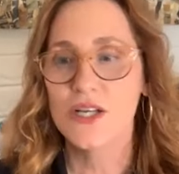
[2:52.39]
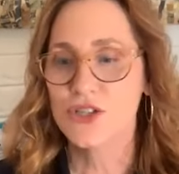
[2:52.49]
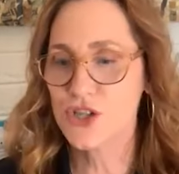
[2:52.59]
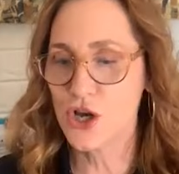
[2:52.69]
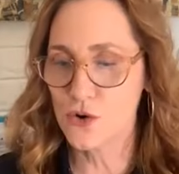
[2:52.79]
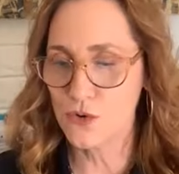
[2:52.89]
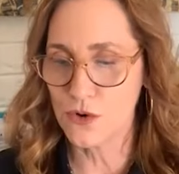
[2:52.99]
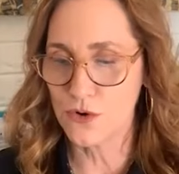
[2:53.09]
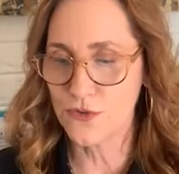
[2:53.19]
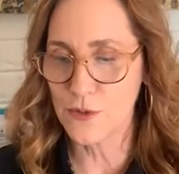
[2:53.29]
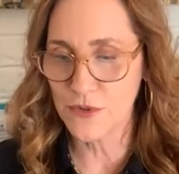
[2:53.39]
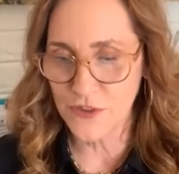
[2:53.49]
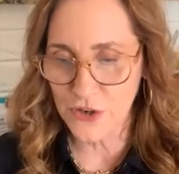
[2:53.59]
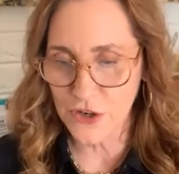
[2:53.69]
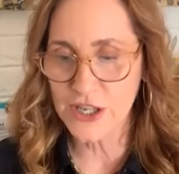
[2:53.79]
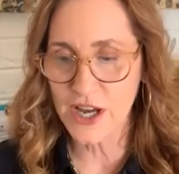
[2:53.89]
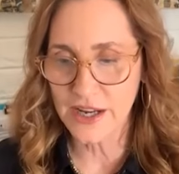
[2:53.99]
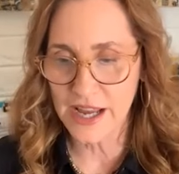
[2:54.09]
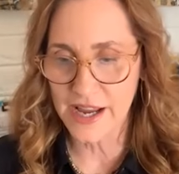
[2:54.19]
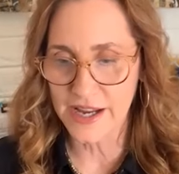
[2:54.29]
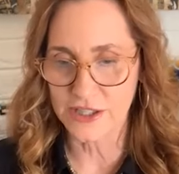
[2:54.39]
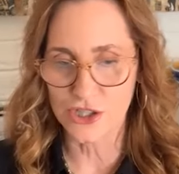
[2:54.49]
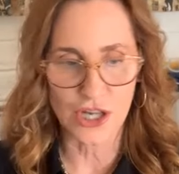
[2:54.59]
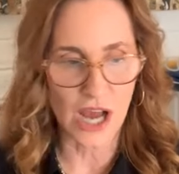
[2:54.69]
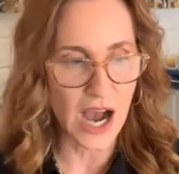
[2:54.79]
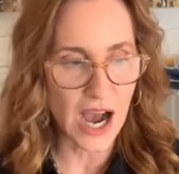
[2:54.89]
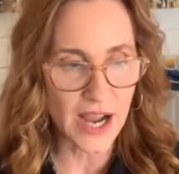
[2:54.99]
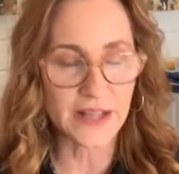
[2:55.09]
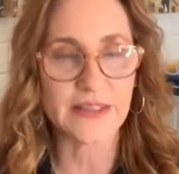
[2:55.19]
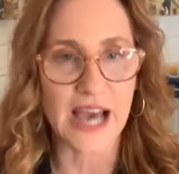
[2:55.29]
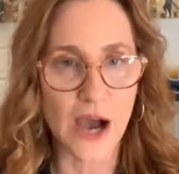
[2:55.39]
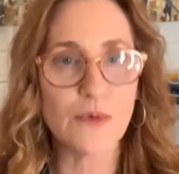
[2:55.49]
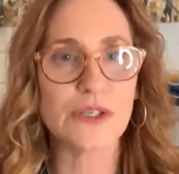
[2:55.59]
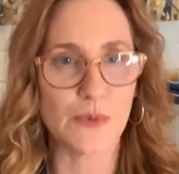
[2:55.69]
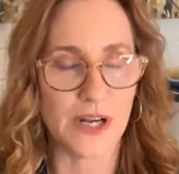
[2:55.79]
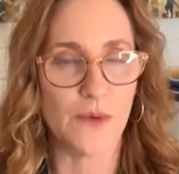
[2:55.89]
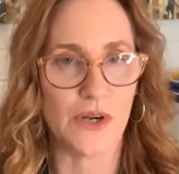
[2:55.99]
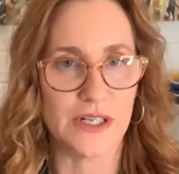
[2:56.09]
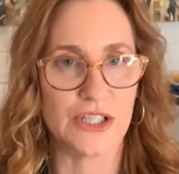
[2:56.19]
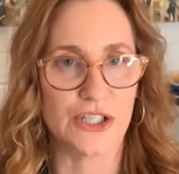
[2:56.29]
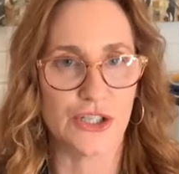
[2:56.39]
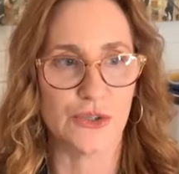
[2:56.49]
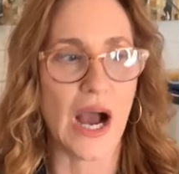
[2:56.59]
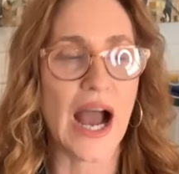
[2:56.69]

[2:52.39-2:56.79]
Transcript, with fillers: So from a very young age, I that was what I wanted to do.